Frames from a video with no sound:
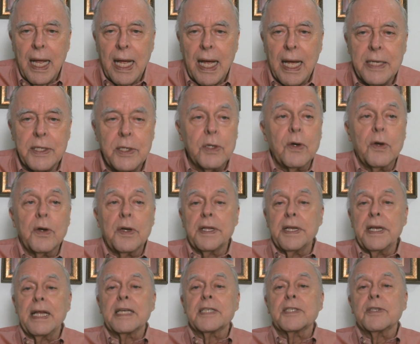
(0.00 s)
And you go to the
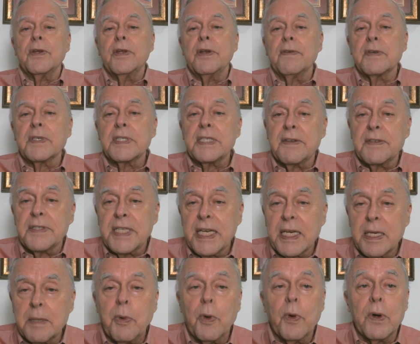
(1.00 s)
National University of
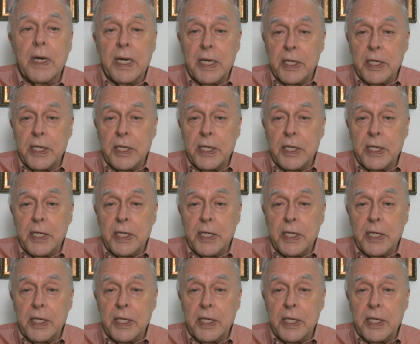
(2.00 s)
Singapore,